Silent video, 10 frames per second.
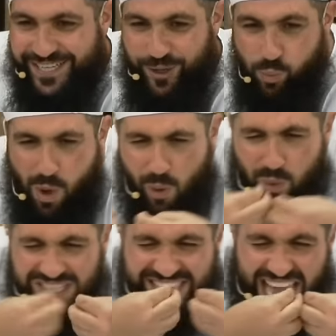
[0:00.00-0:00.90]
What
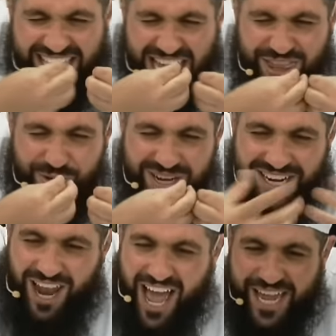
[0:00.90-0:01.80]
was that gathering
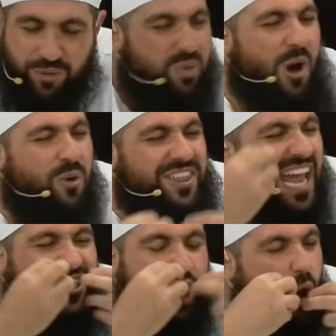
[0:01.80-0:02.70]
like? What were
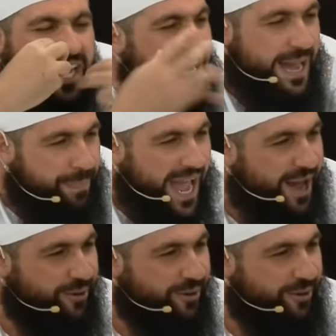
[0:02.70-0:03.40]
they talking about?